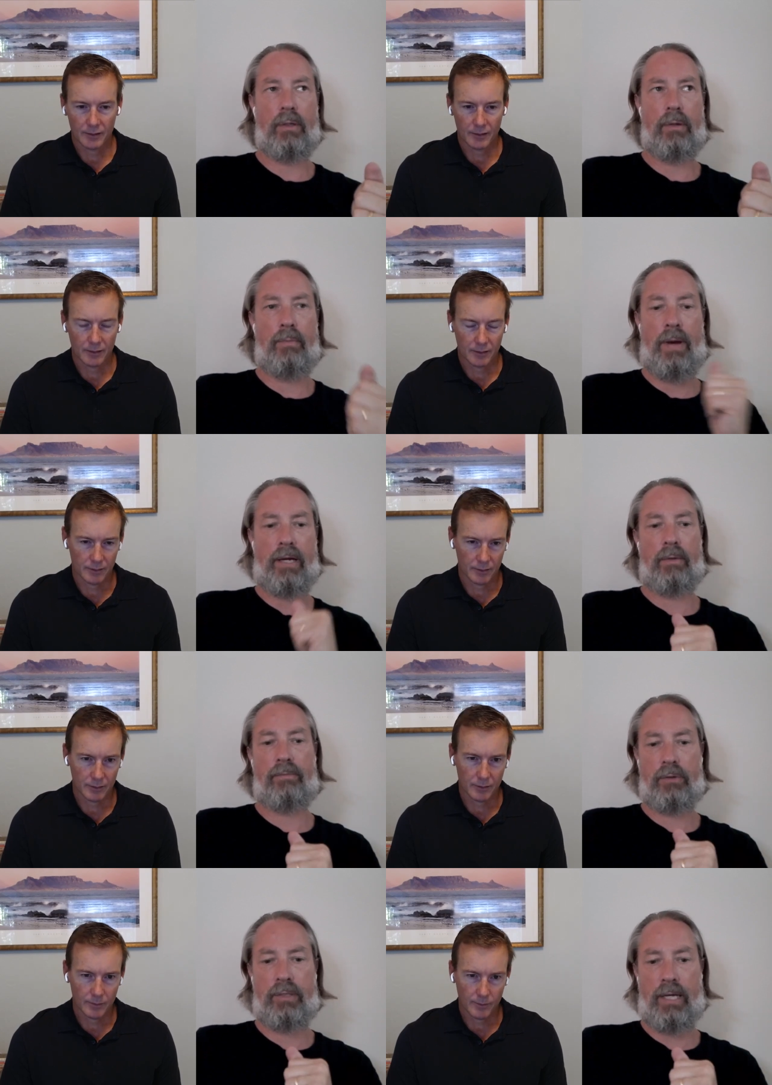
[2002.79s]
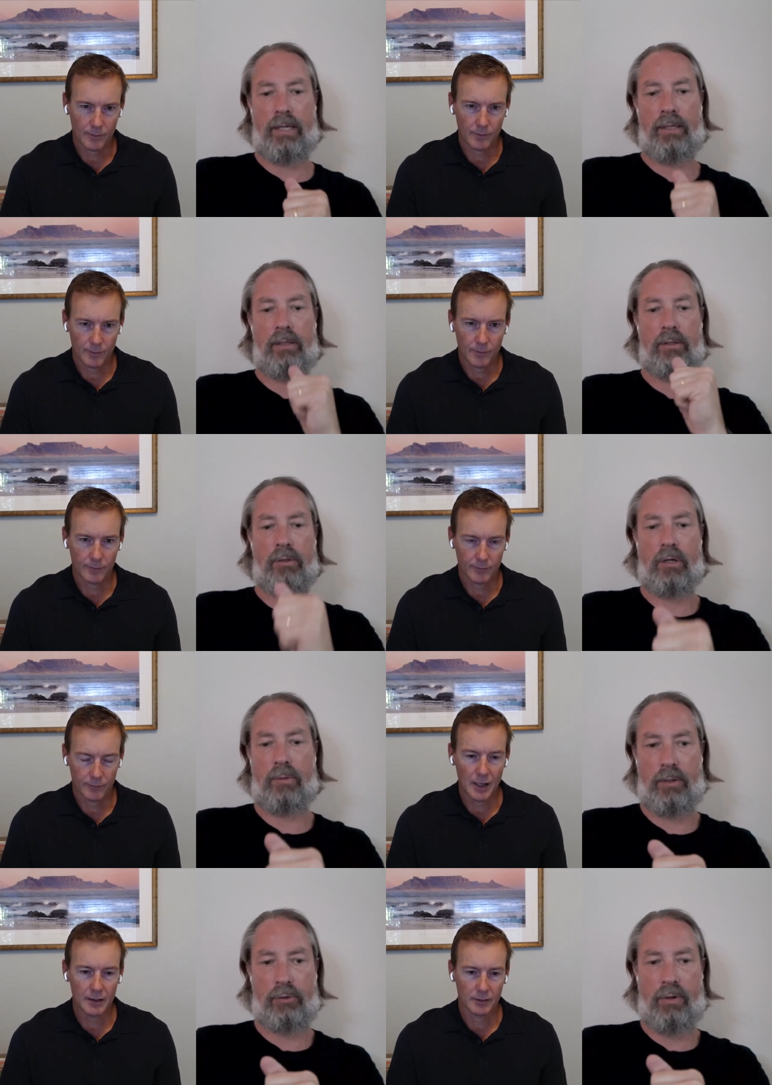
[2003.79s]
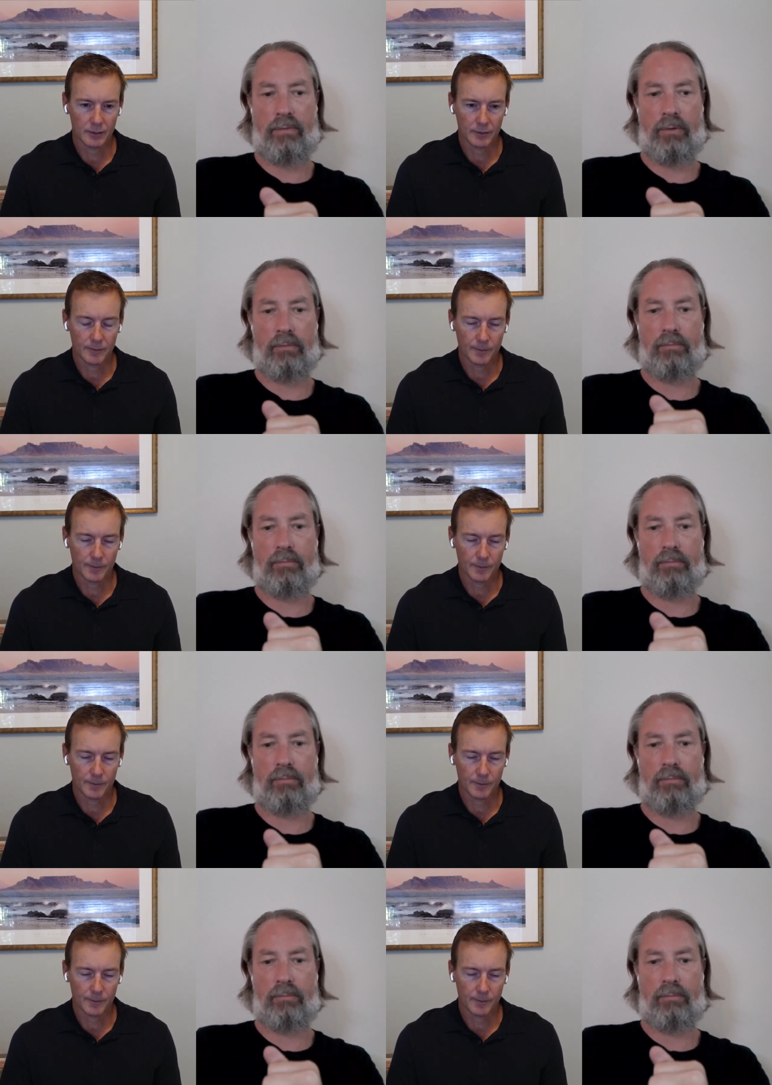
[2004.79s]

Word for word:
Speaker 1: back up for a second and talk about Trevor.